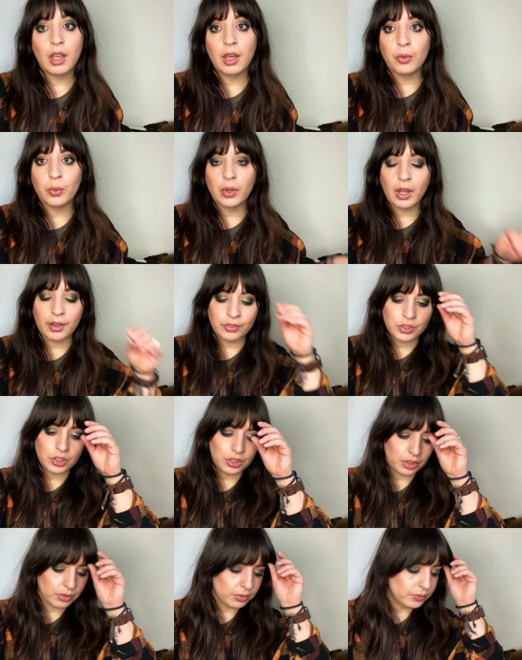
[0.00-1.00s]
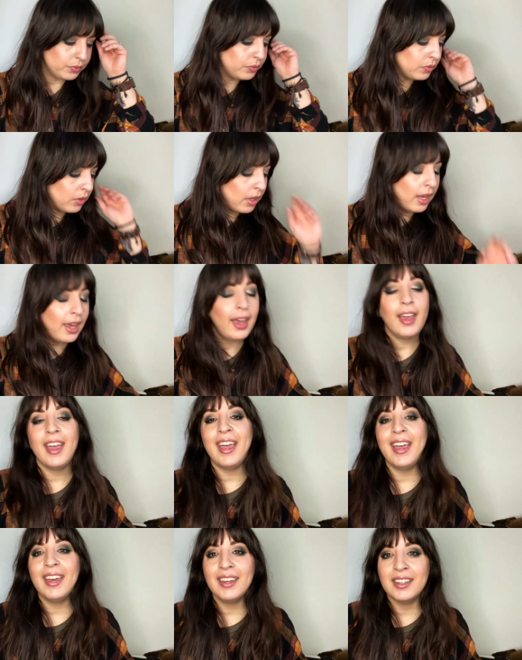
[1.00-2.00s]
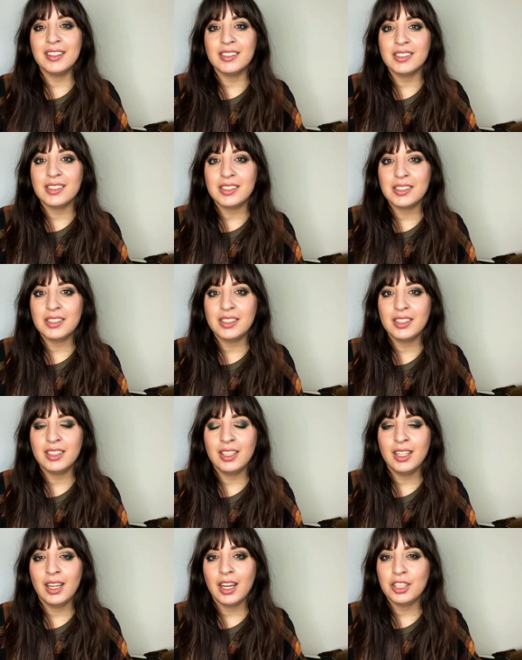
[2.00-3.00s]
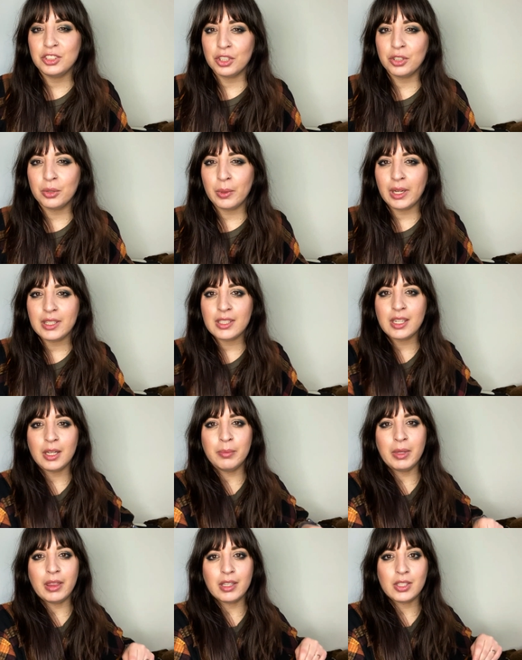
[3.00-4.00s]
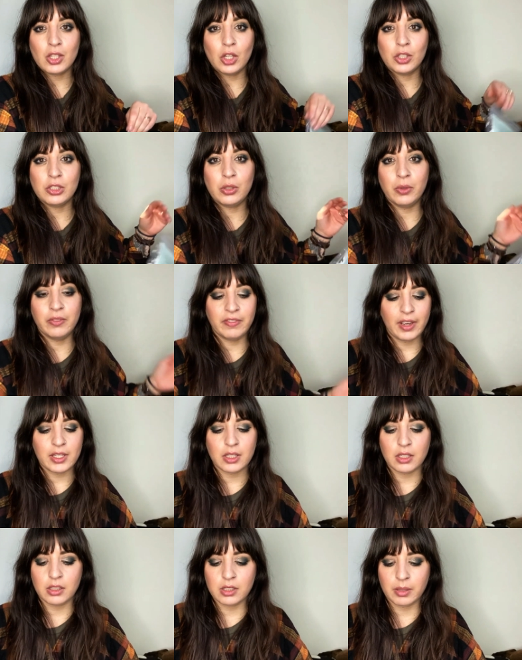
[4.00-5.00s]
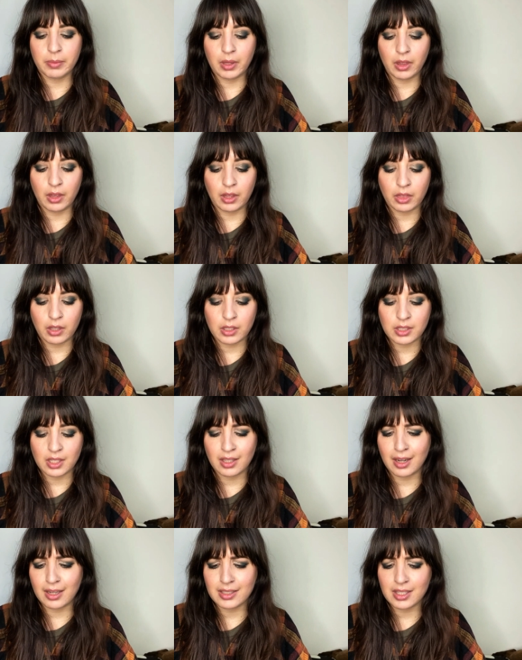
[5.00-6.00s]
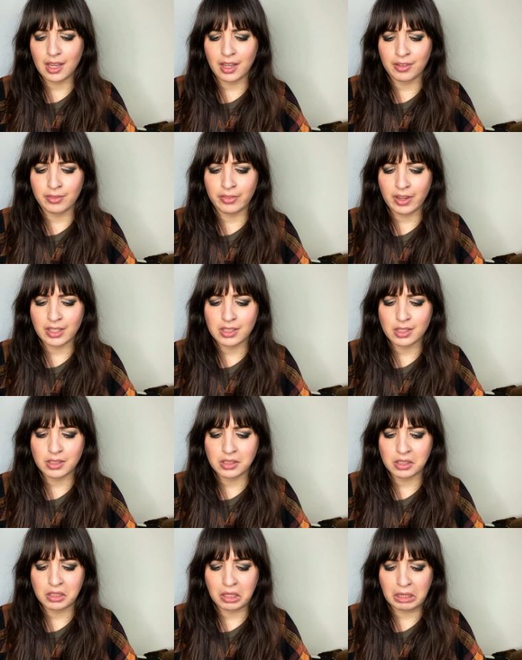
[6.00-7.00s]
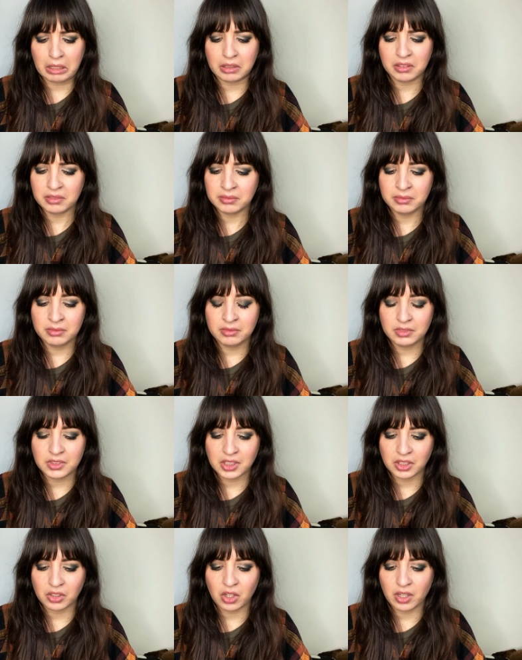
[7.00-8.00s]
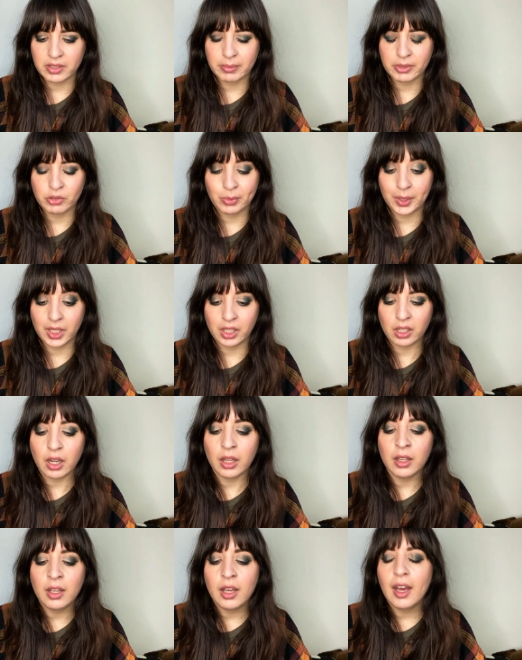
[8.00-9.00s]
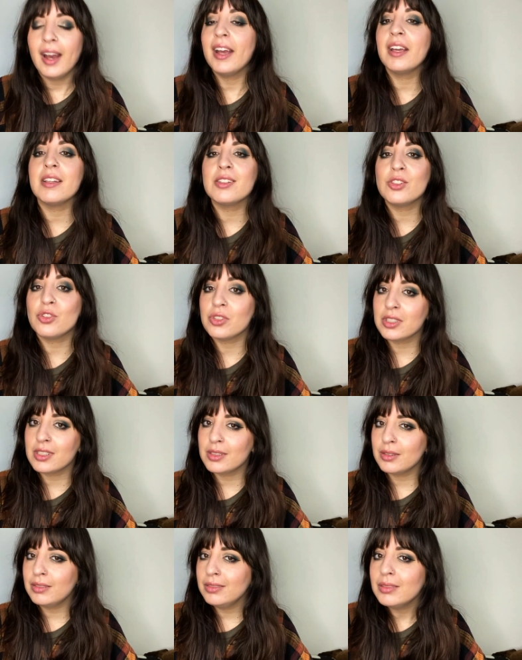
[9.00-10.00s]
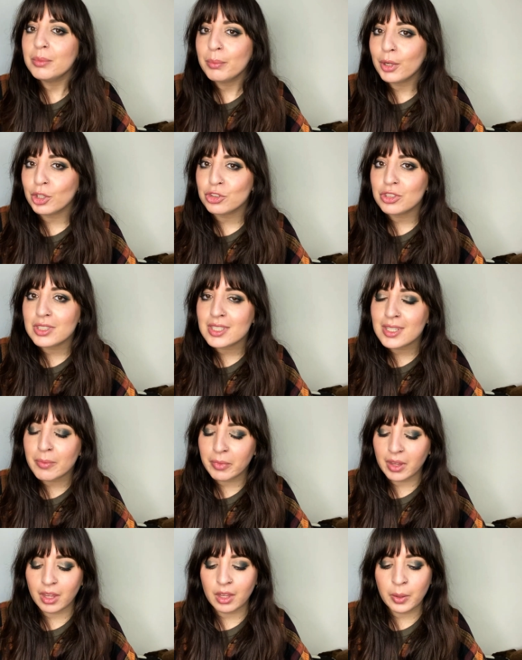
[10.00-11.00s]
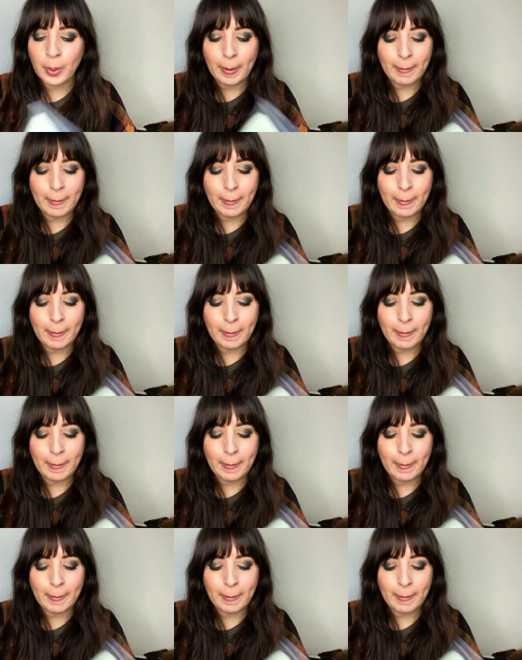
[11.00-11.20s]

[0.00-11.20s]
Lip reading: It will have to do. And I don't know why it's taking me this long to invest in something like this. And I say invest, didn't cost much money at all. I guess just purchase something.